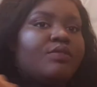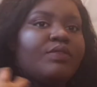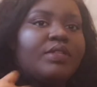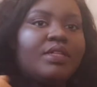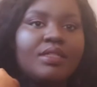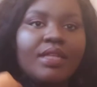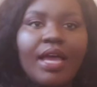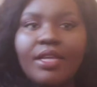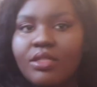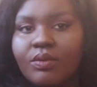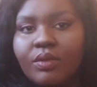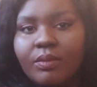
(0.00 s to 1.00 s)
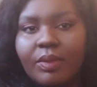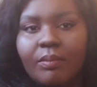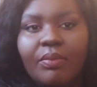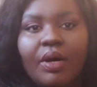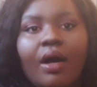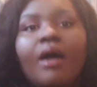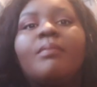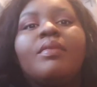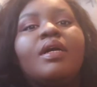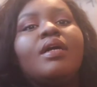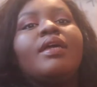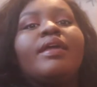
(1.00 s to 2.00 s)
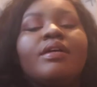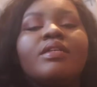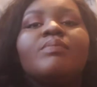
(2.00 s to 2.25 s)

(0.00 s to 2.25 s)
for this. Lashes would have been bomb. Here's a